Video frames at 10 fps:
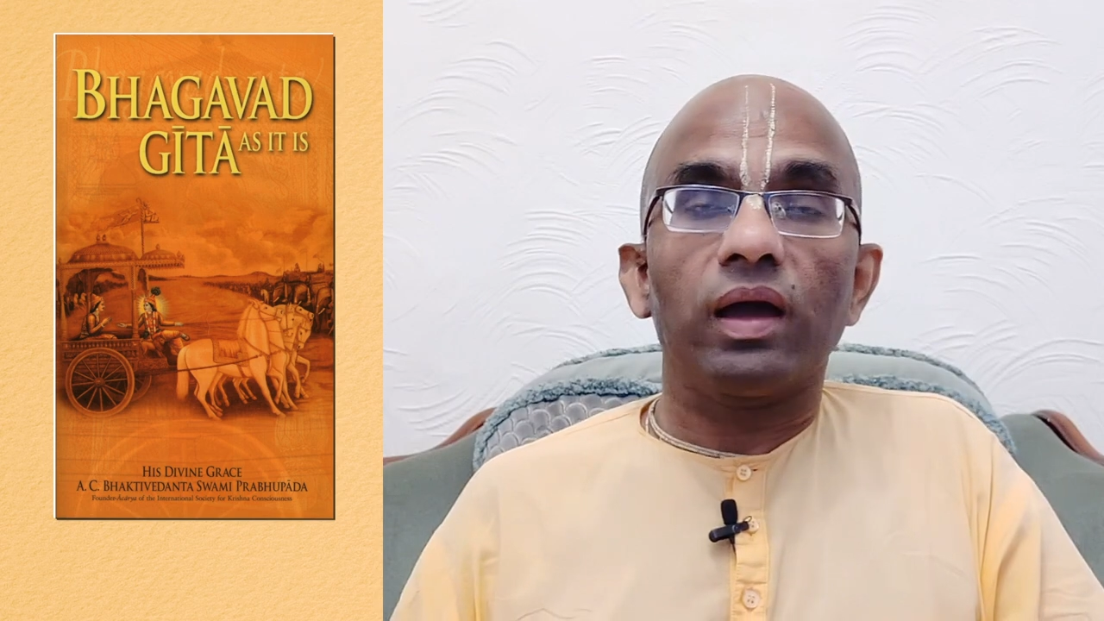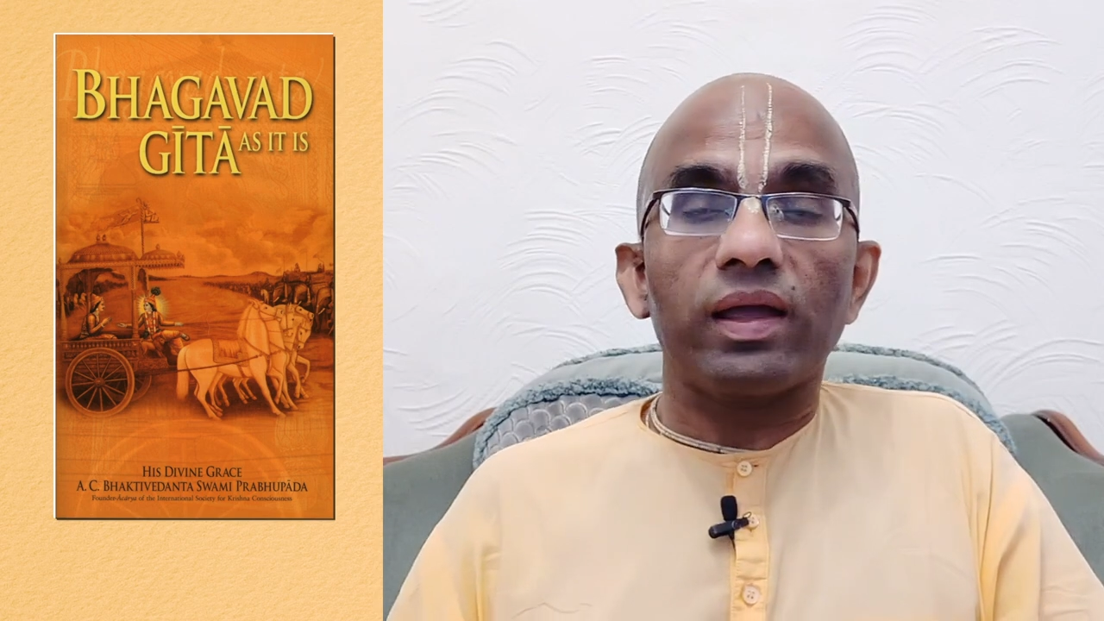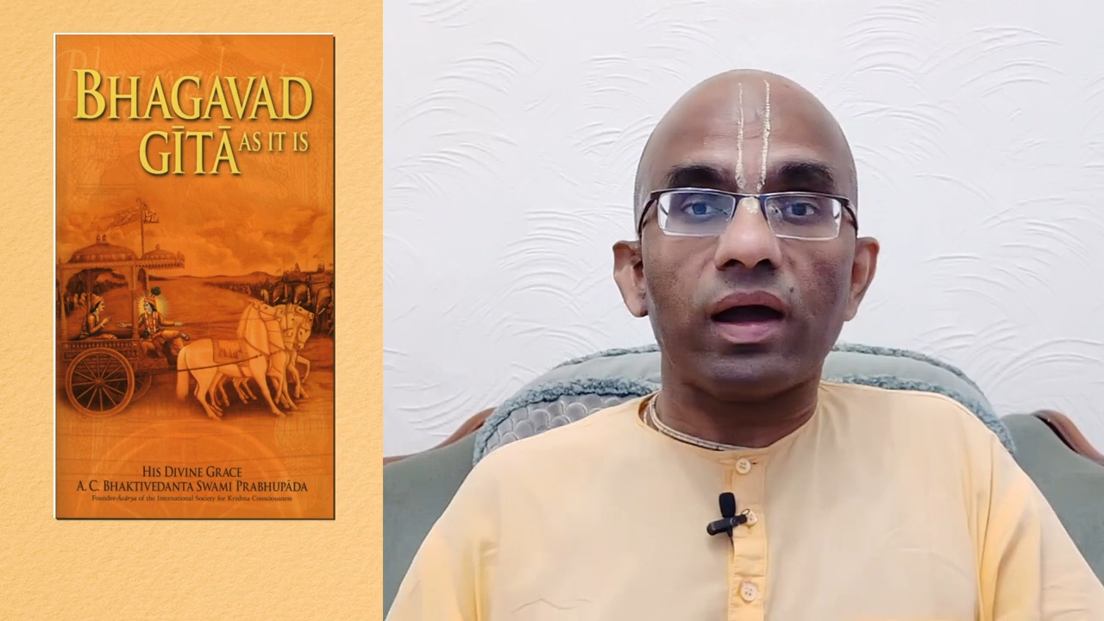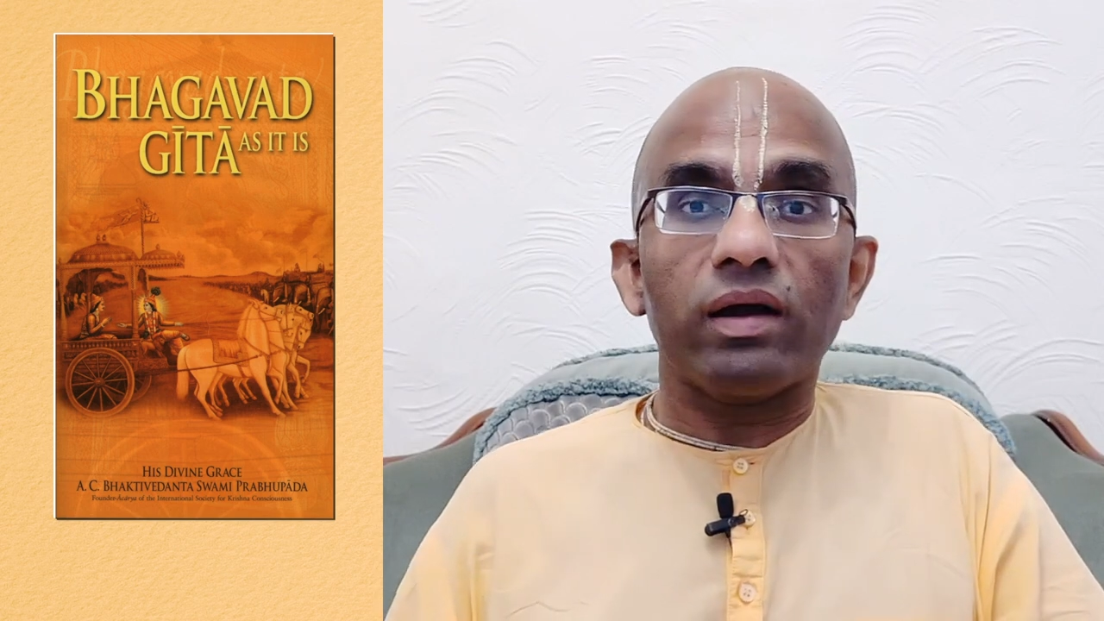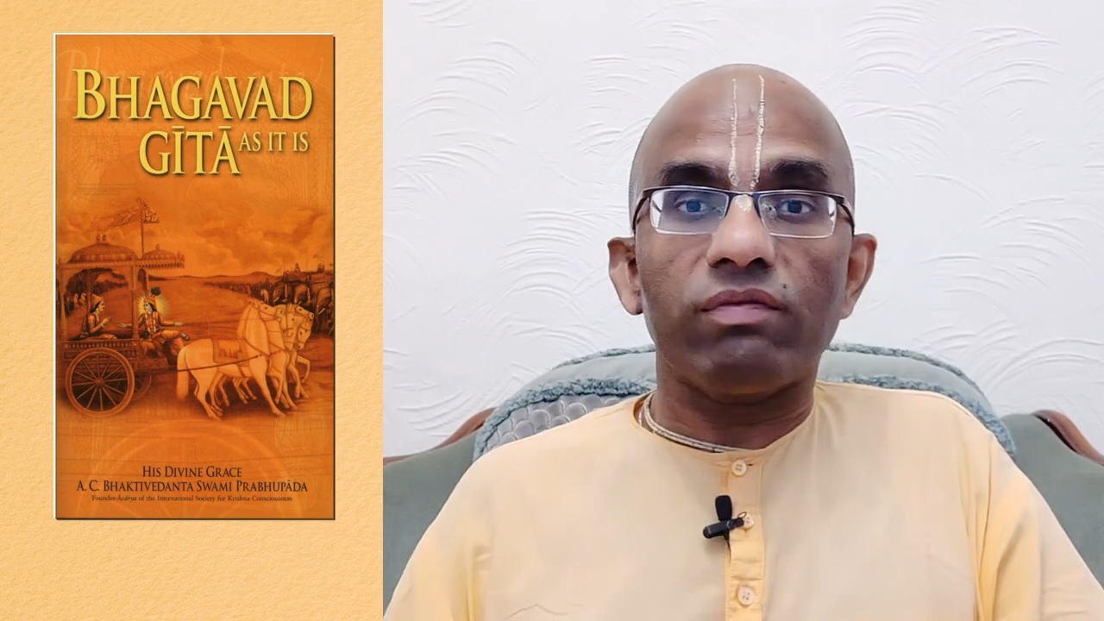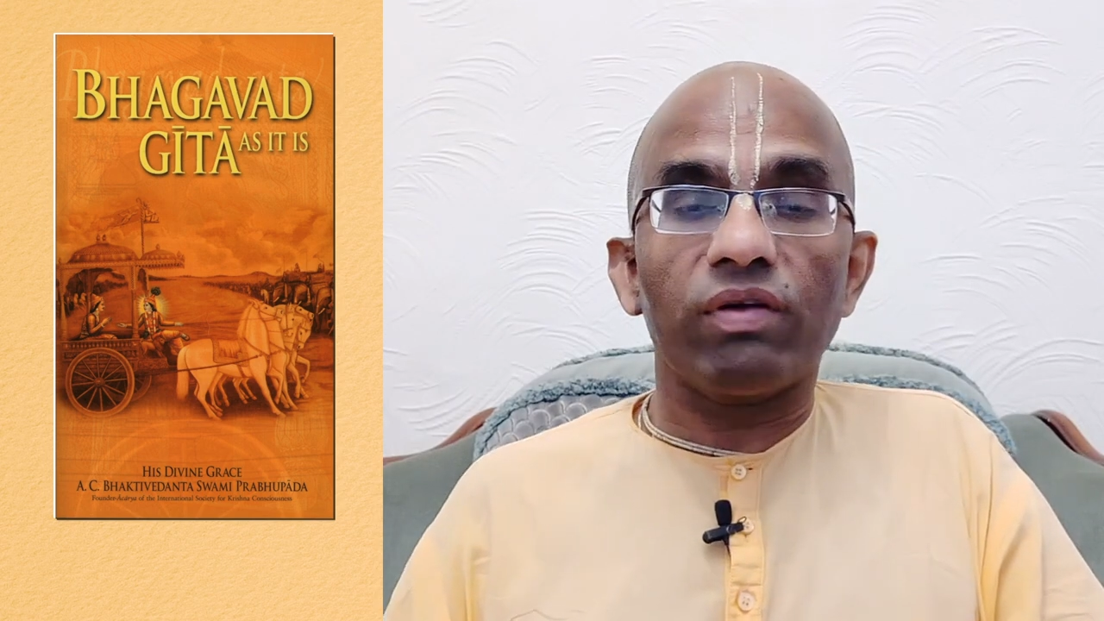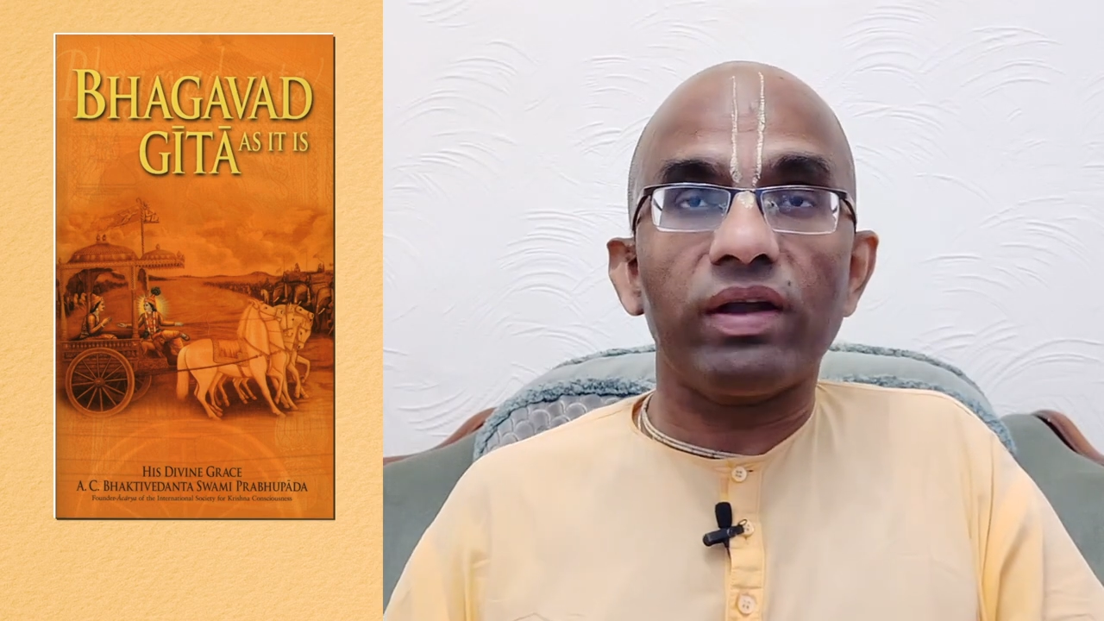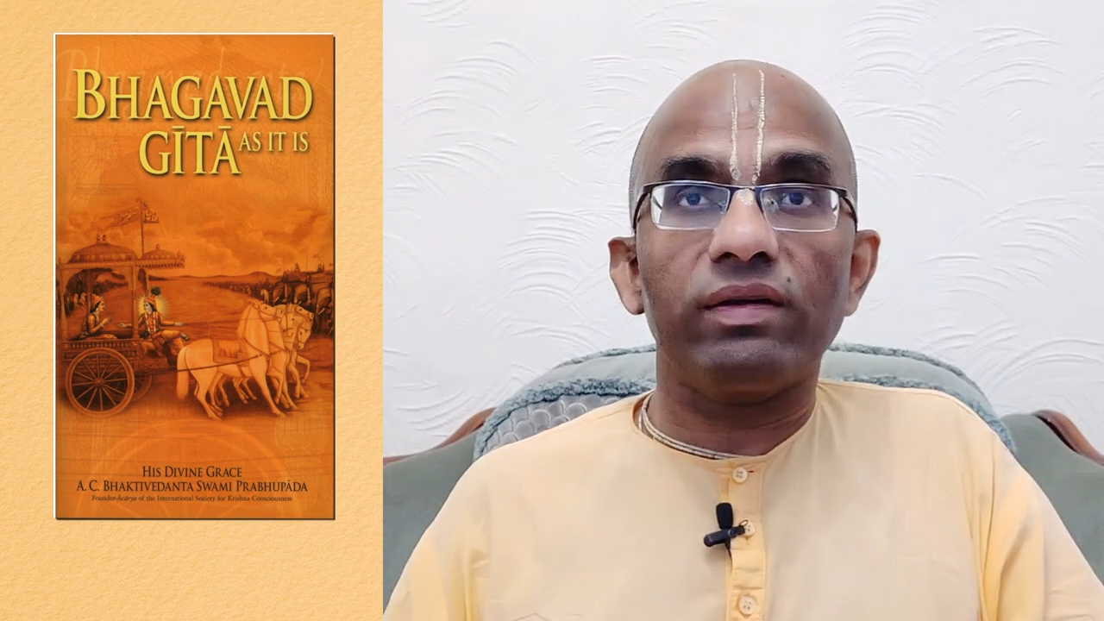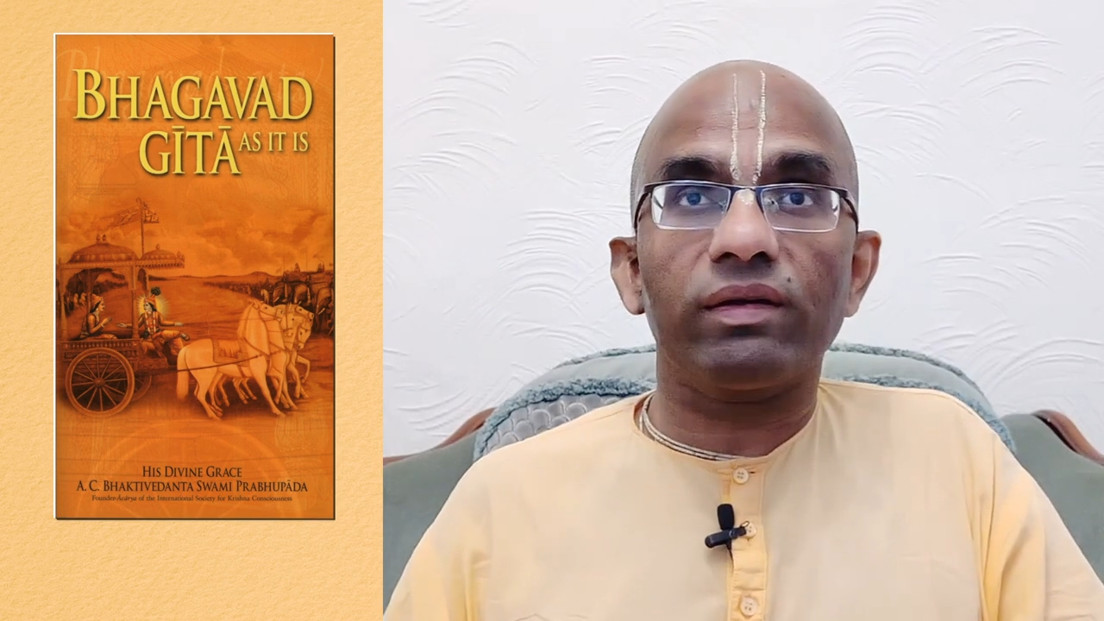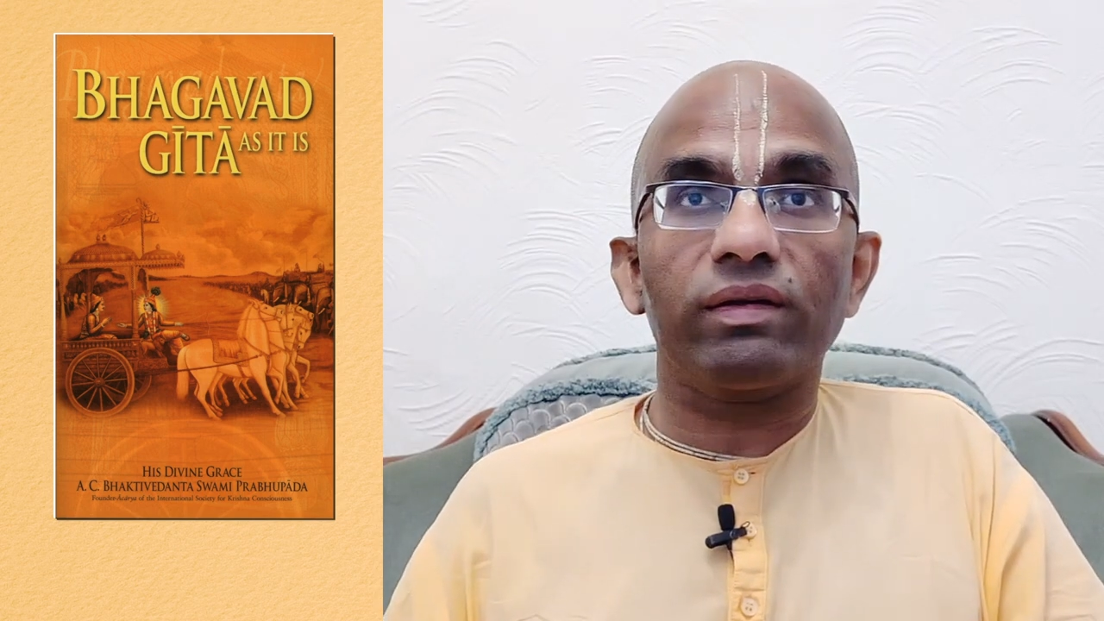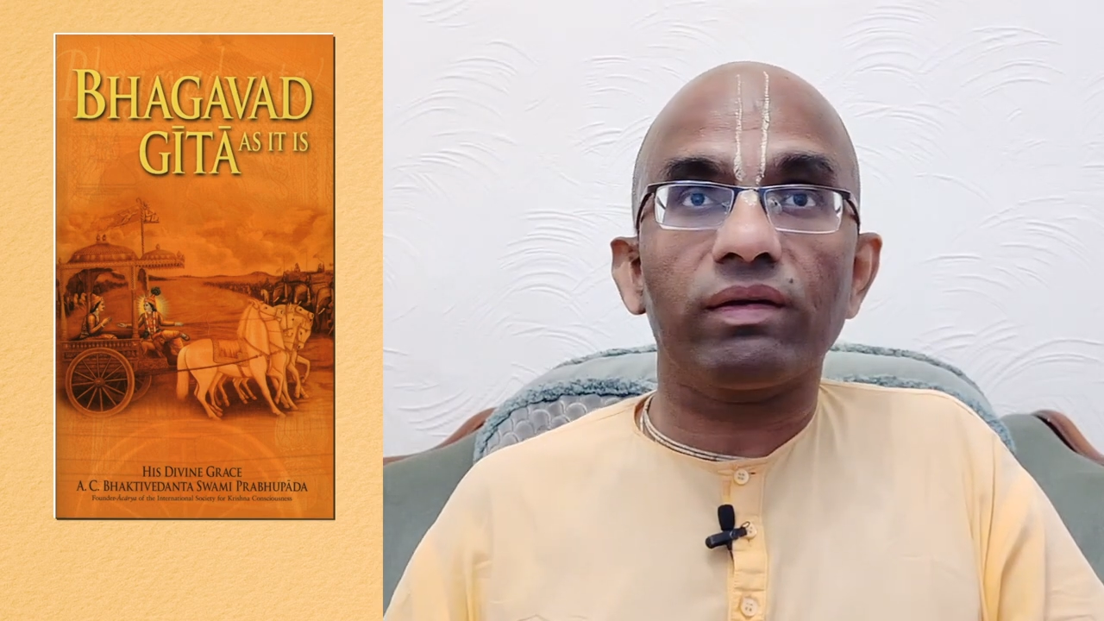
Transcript: I can't fight.